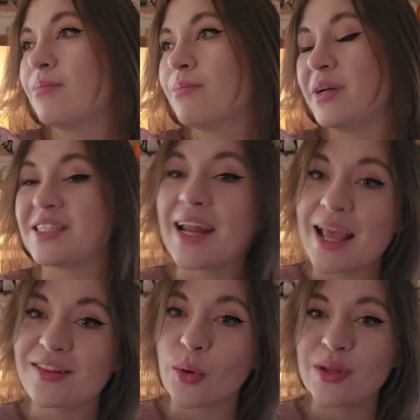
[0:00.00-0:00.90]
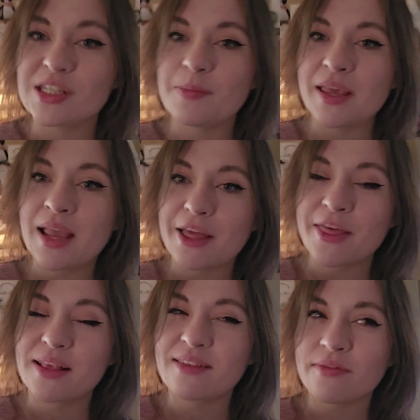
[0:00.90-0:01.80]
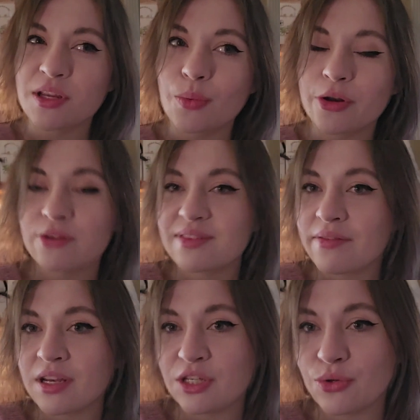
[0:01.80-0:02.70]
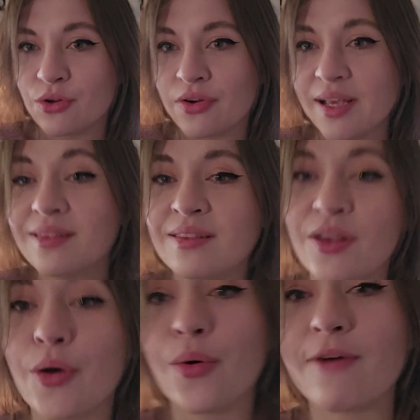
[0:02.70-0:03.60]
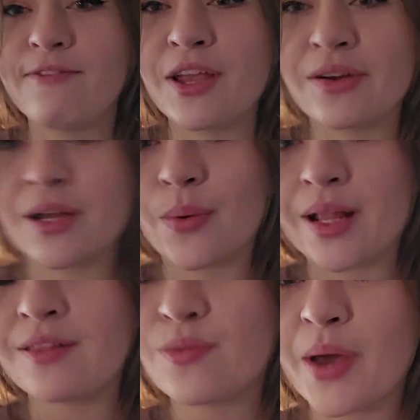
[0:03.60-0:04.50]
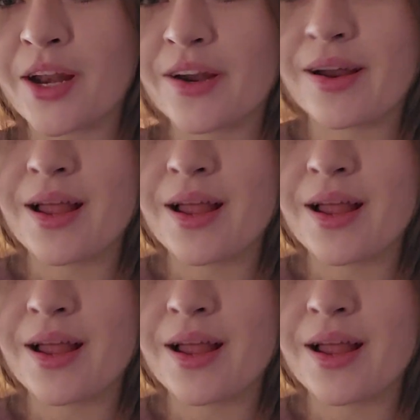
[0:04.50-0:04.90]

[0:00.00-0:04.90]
But today it's going to be, I think, 71 or 72 degrees, so a fingering weight sweater